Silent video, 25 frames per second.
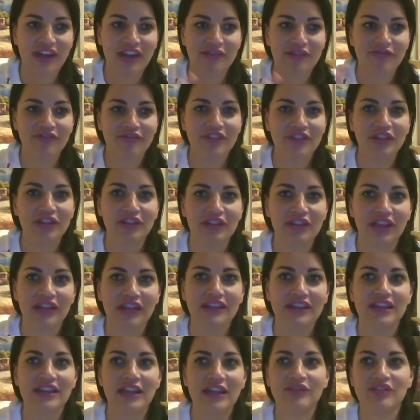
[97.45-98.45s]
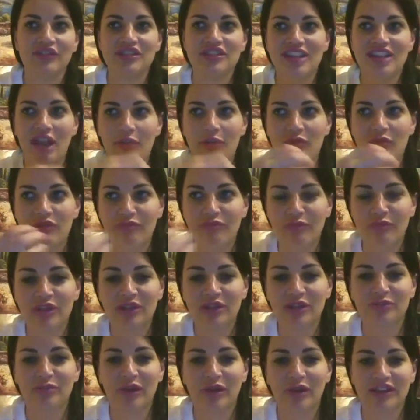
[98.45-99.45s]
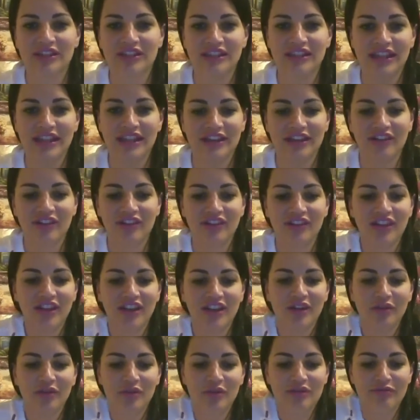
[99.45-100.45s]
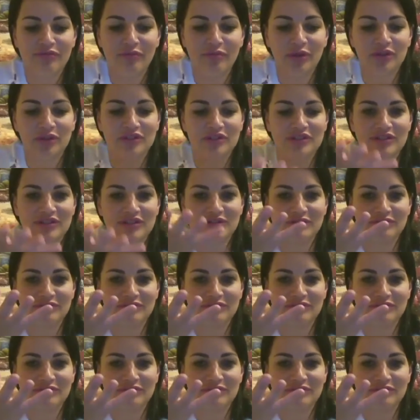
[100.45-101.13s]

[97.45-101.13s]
And I feel like every time we've peeled back a layer, we've built,